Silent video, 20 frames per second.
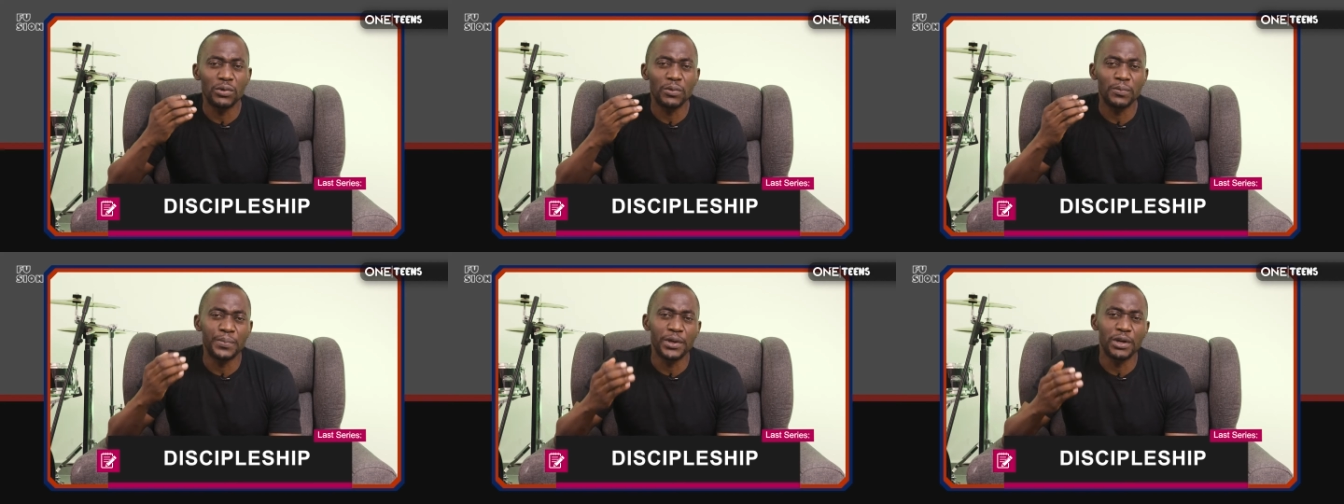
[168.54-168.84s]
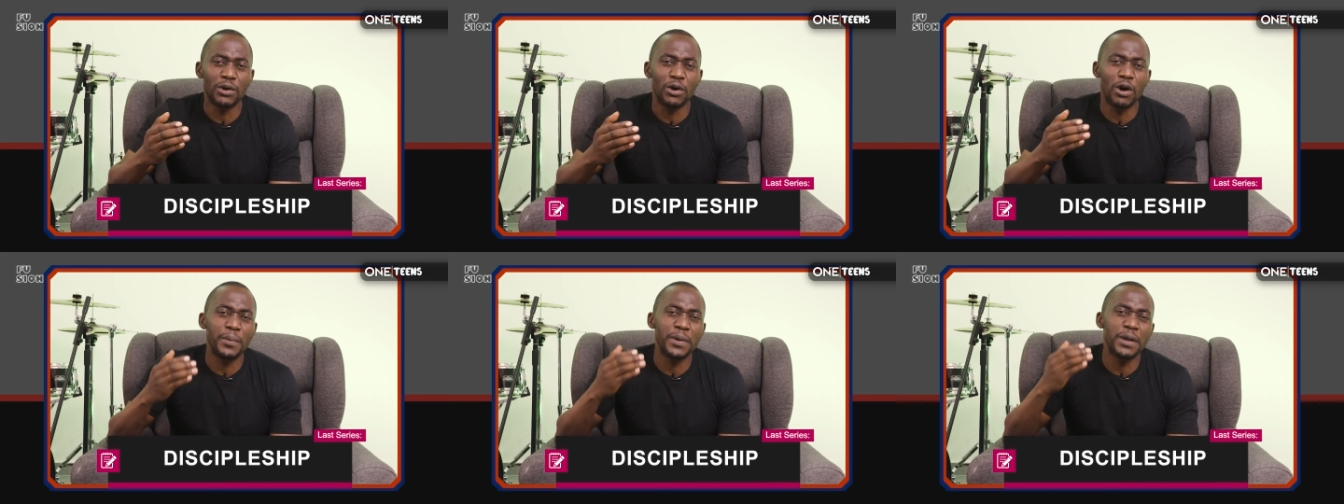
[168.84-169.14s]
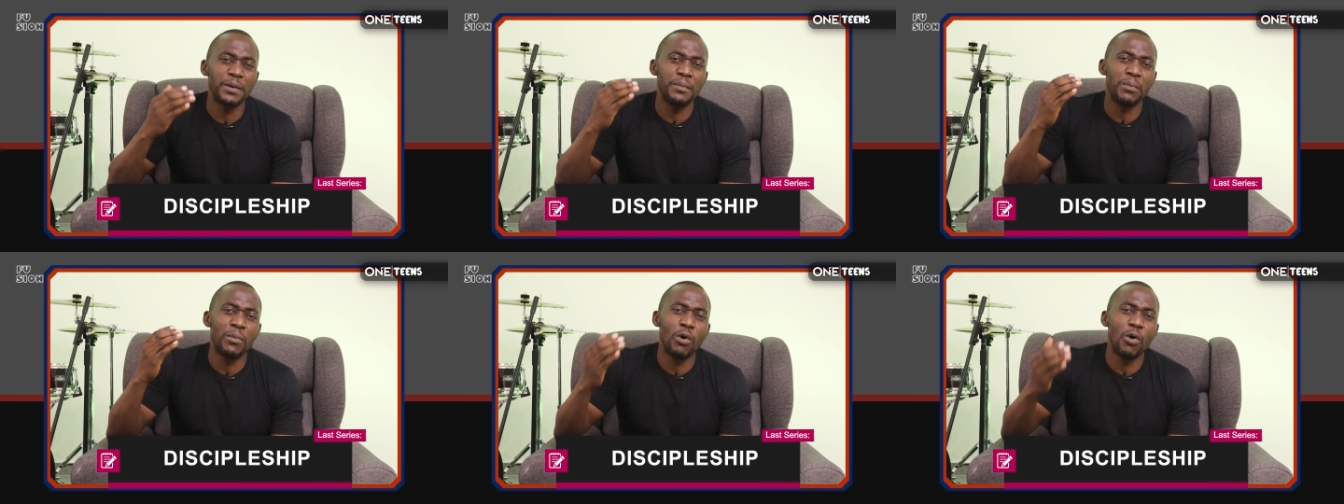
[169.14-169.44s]
becoming
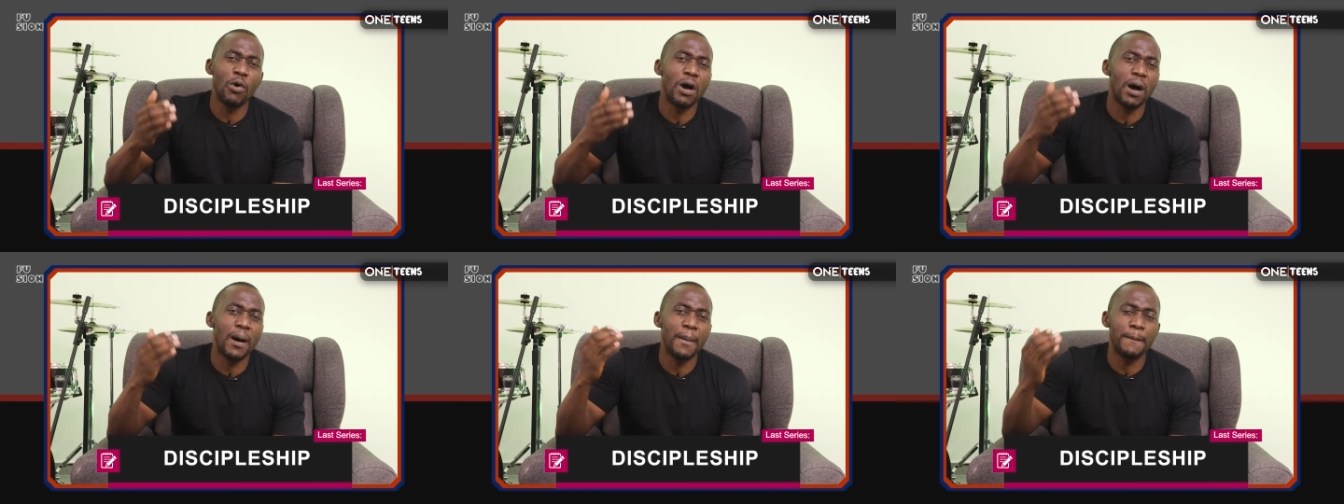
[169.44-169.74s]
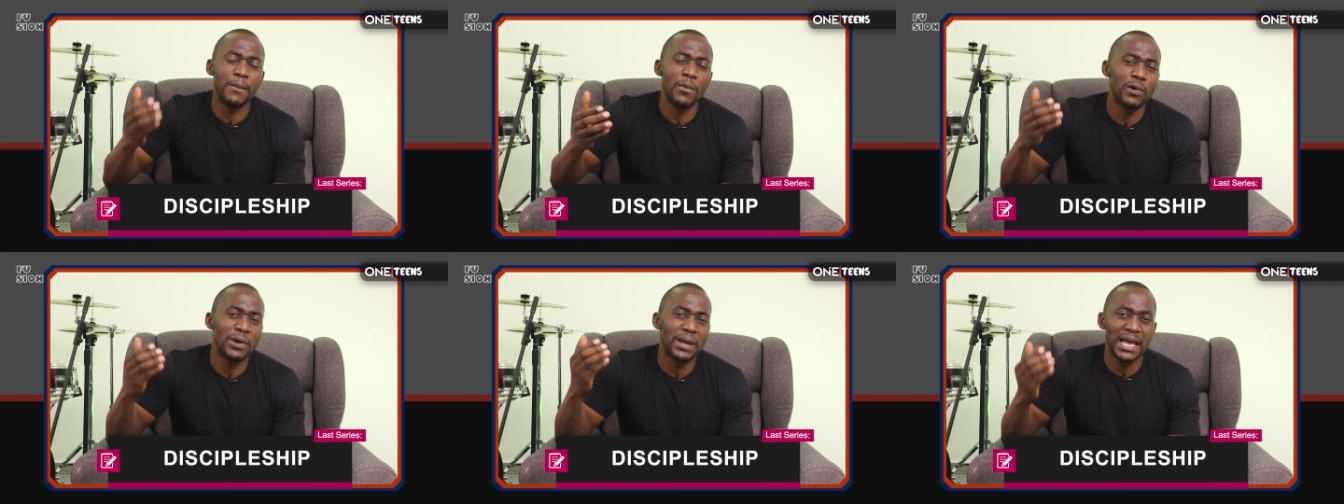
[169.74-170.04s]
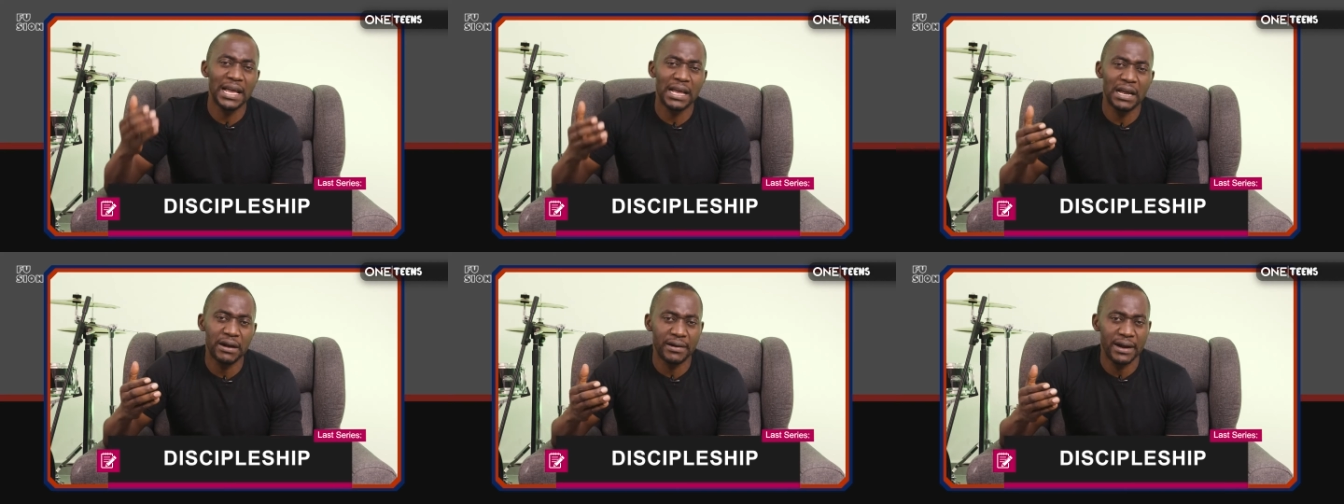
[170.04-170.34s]
more and more
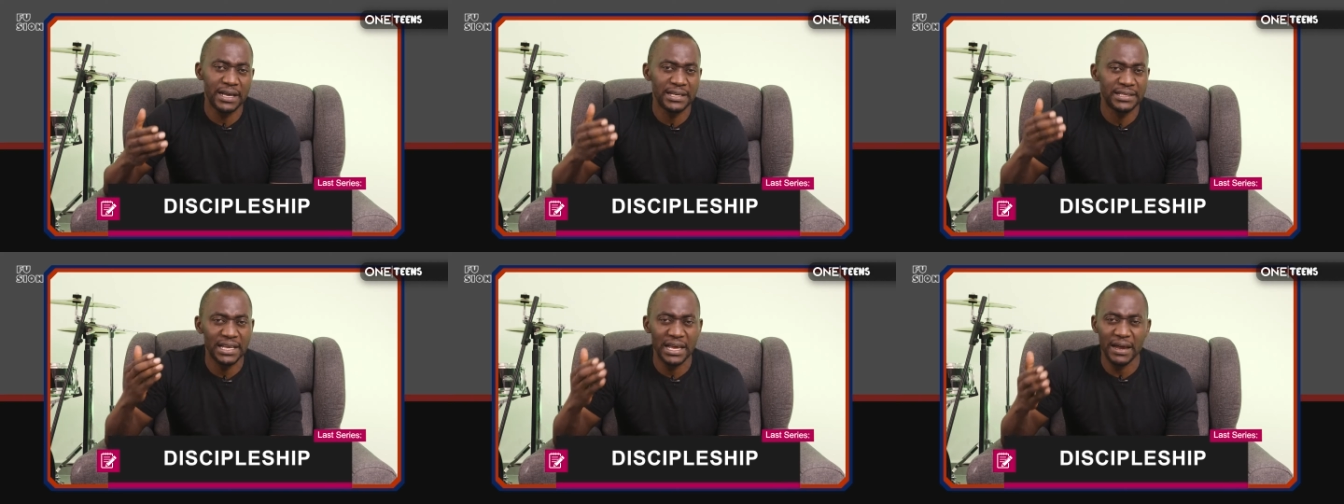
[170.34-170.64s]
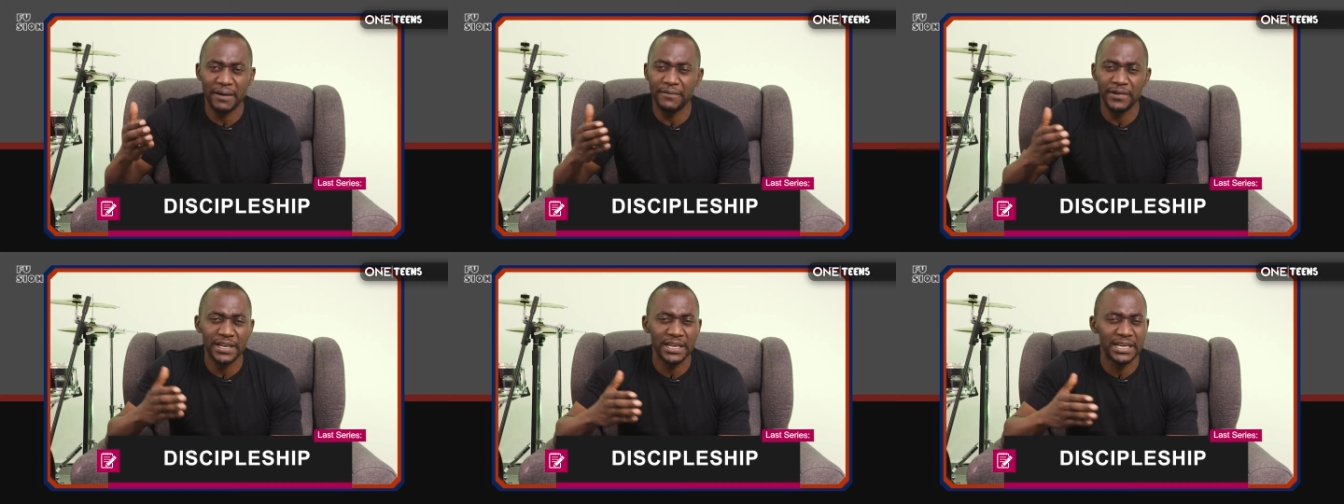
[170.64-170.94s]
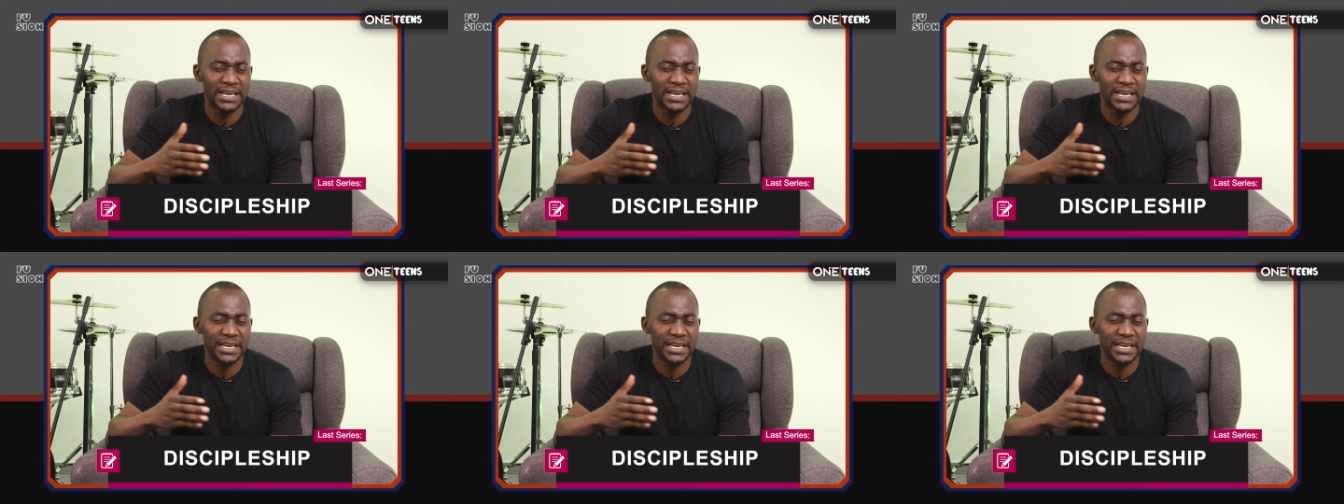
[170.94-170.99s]
like Christ every day.